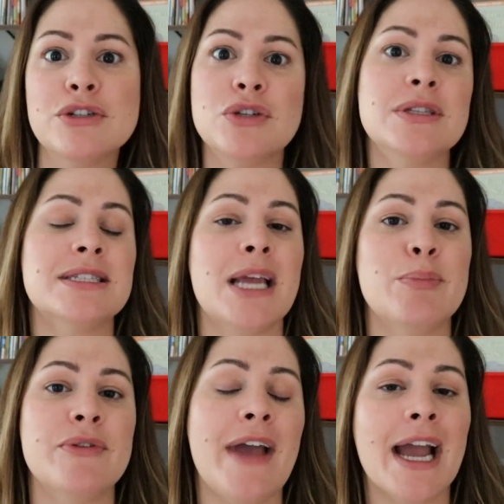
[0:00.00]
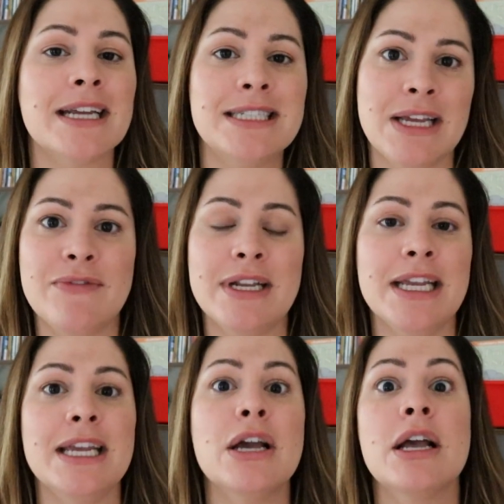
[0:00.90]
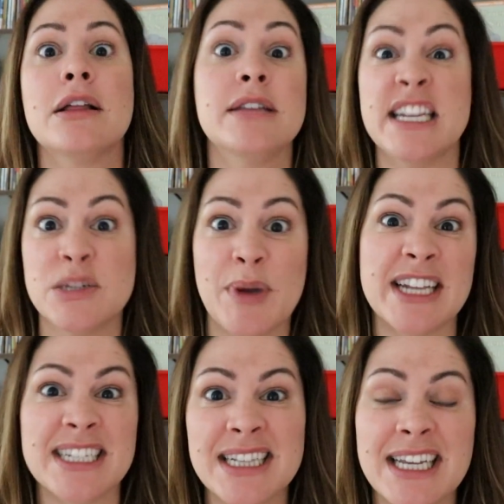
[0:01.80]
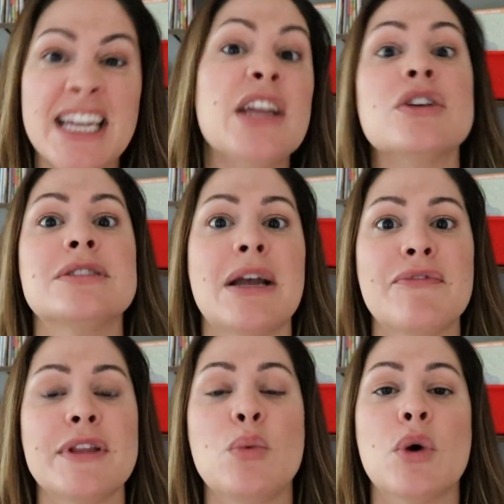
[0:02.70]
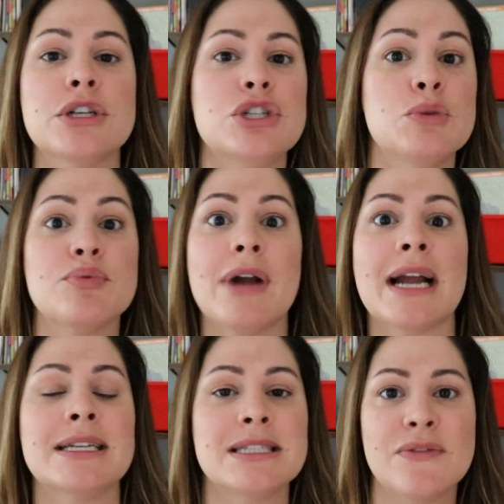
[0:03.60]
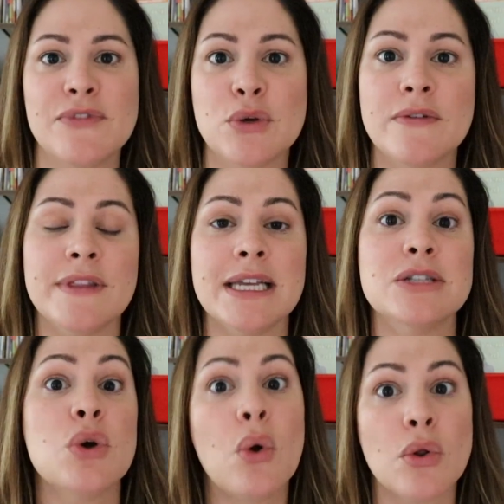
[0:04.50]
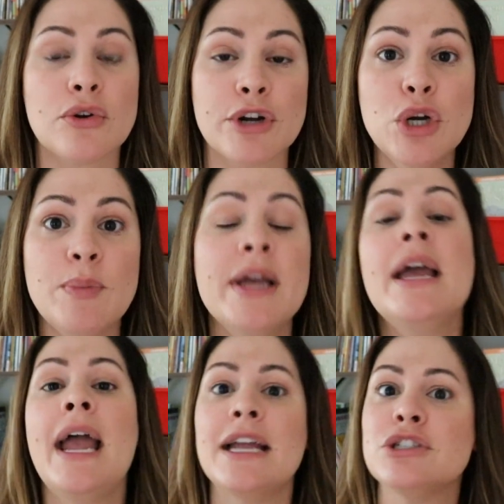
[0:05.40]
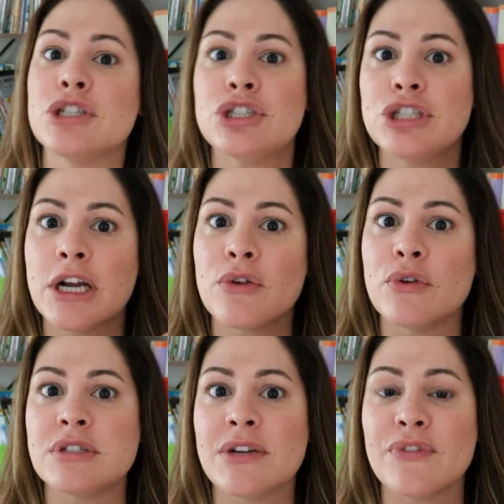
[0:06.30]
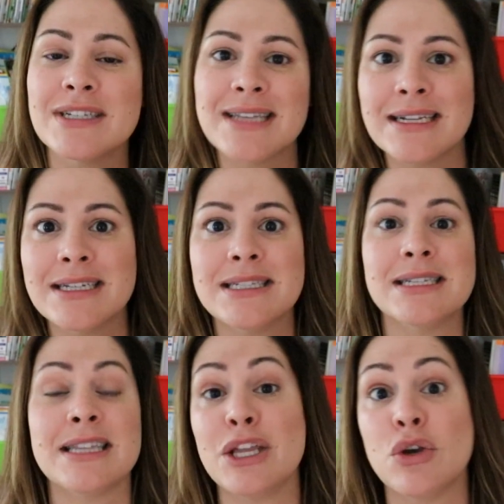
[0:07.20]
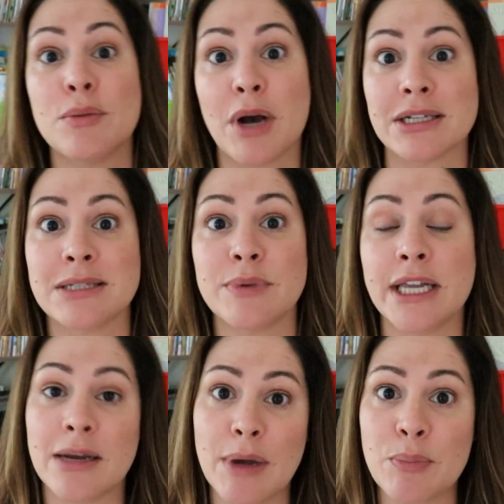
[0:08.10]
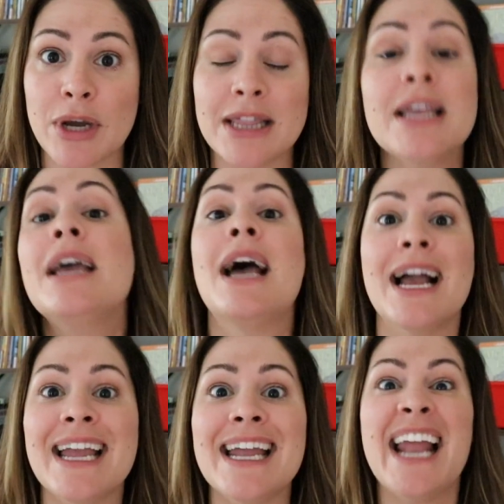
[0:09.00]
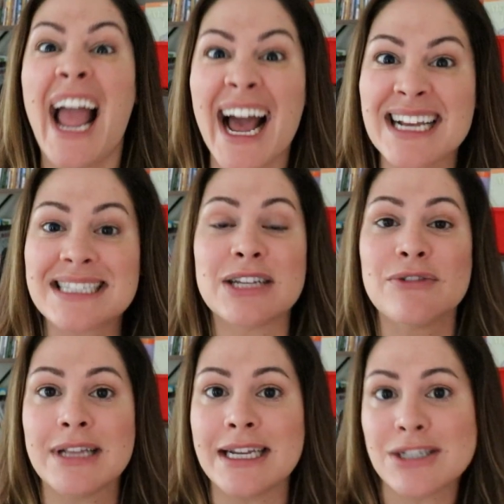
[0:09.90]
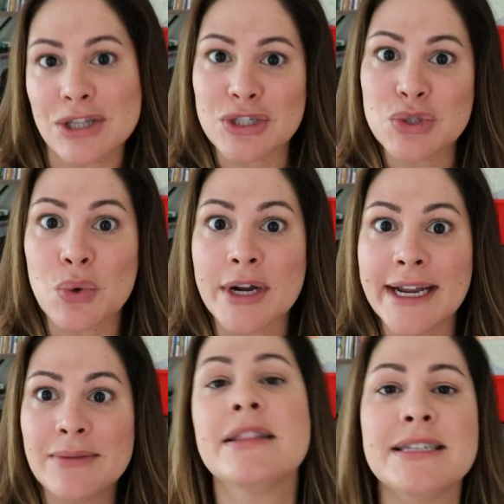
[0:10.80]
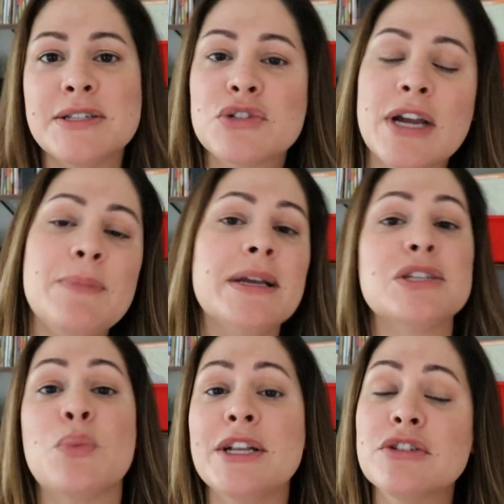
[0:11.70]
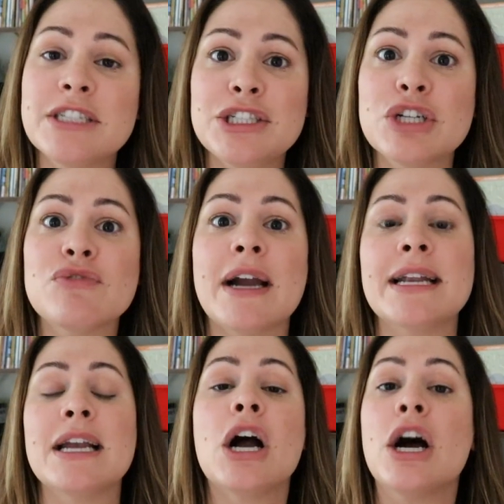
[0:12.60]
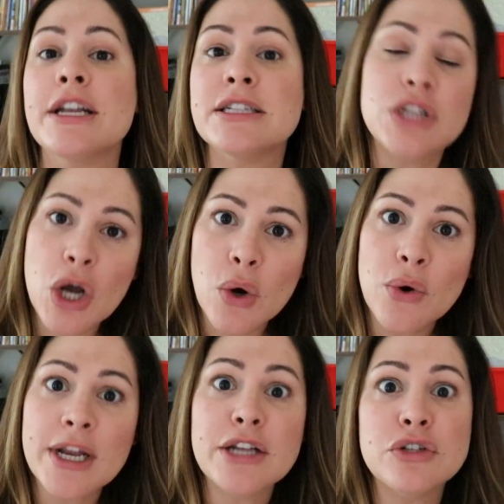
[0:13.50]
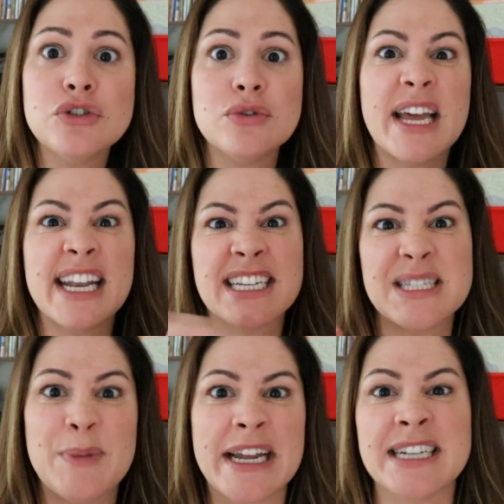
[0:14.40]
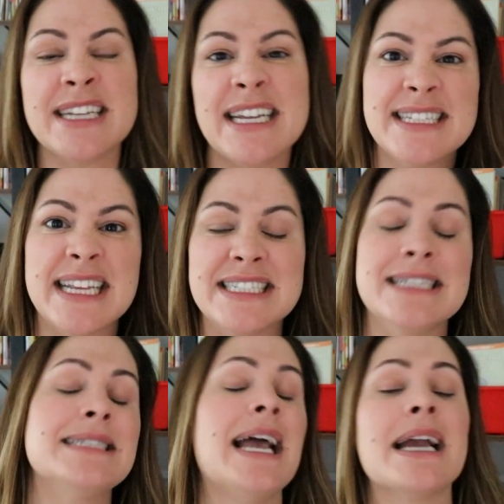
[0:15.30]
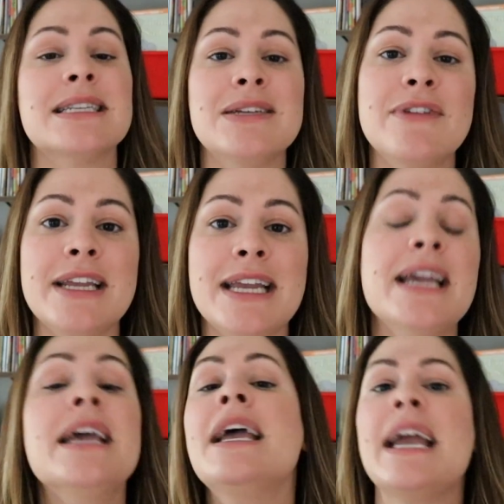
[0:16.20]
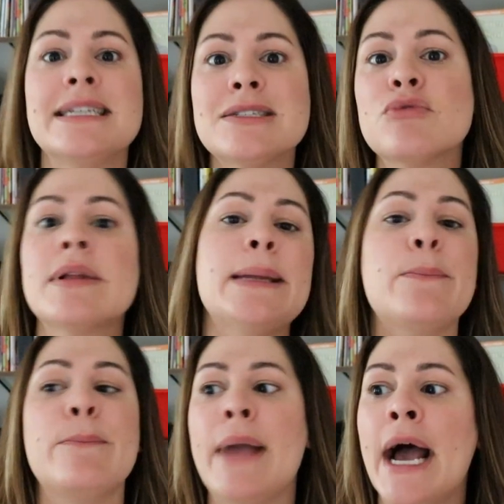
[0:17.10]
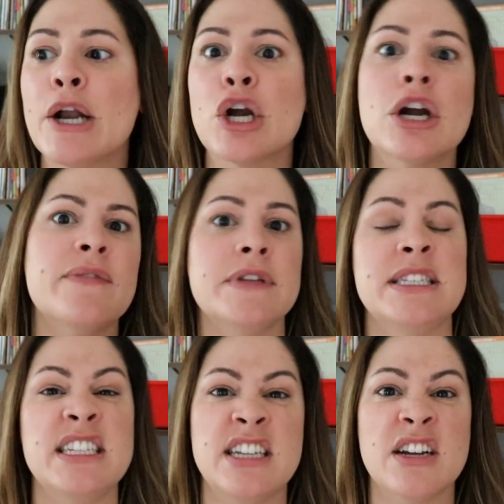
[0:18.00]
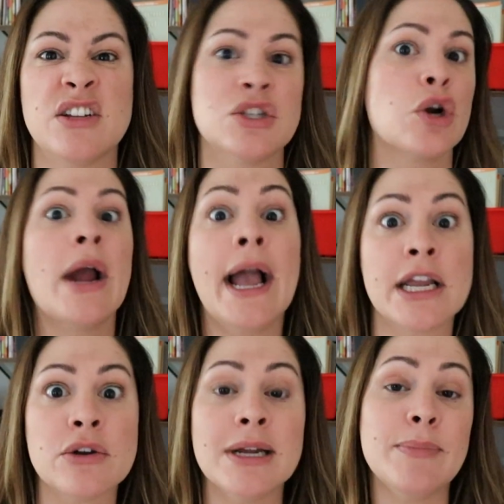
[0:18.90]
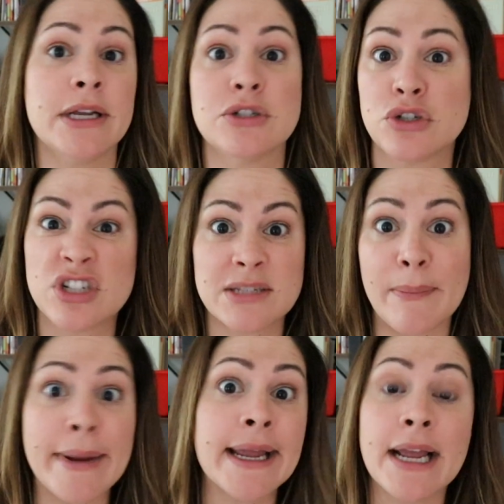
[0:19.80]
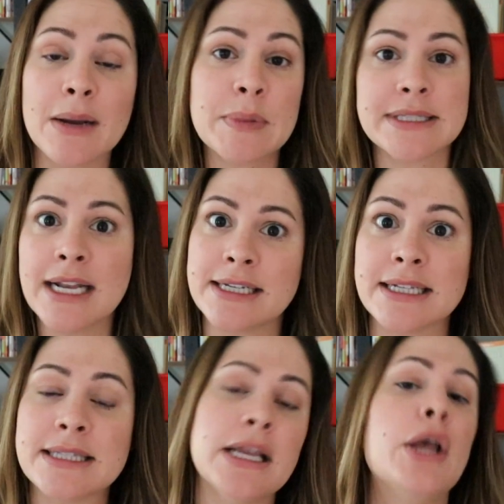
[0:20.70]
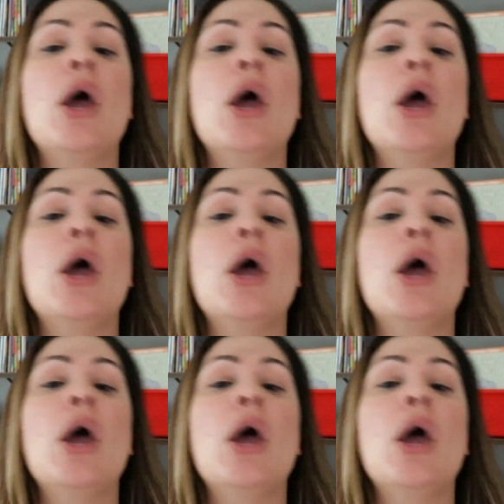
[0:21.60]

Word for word: you do this type of activity independently, you'll definitely want to practice a few of these whole group and just share those different sentences that you could possibly come up with, again, as they relate to the story. This is great because when you're teaching writing on its own and you do that expand a sentence activity, it doesn't really matter if the details are accurate because you're just making up a sentence.